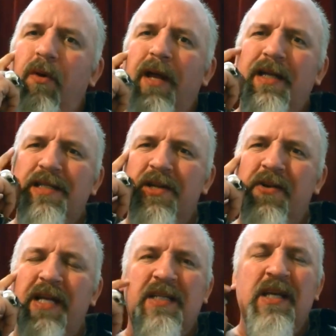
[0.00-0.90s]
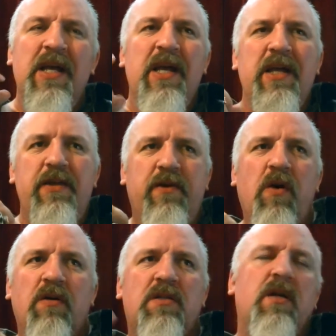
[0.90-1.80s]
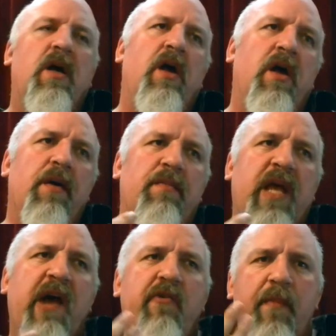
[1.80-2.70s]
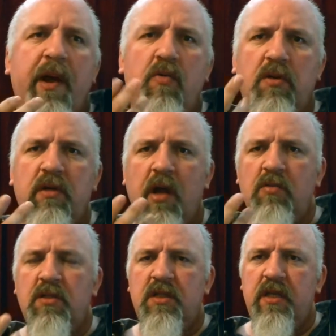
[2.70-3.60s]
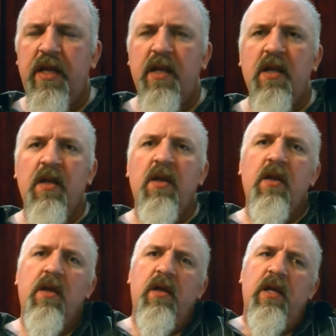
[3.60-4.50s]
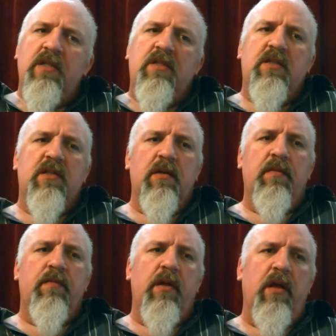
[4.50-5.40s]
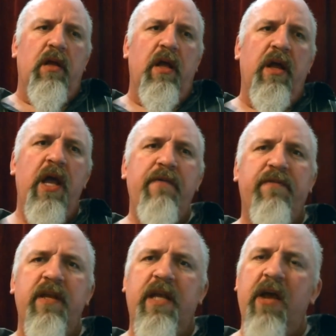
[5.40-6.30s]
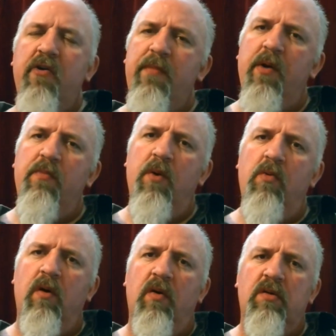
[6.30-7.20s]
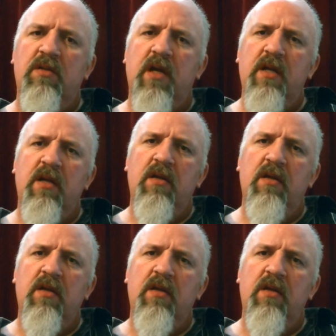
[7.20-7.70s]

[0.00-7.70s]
Oh, that's nice. You got um, caramel notes in there. It's a hefty caramel malt, I'd say.